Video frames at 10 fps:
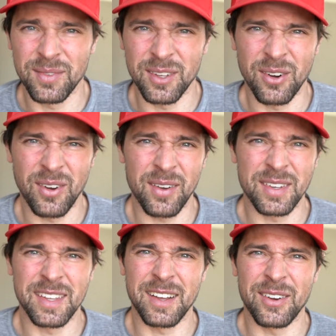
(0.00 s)
You know,
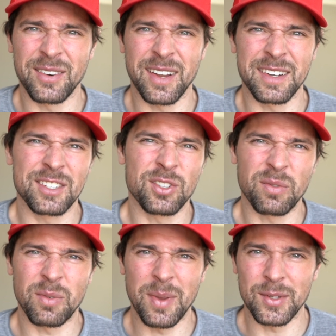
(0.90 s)
I'd get out, I'd shoot
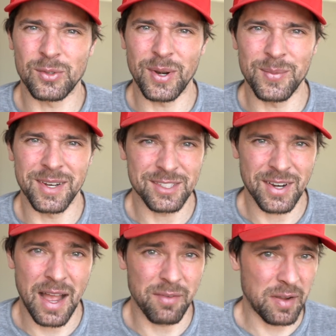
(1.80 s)
for maybe 20 minutes
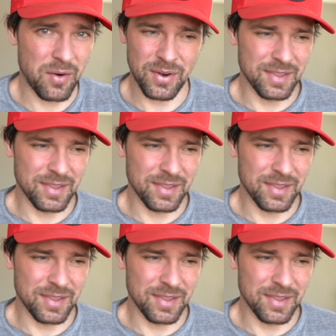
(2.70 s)
or half hour,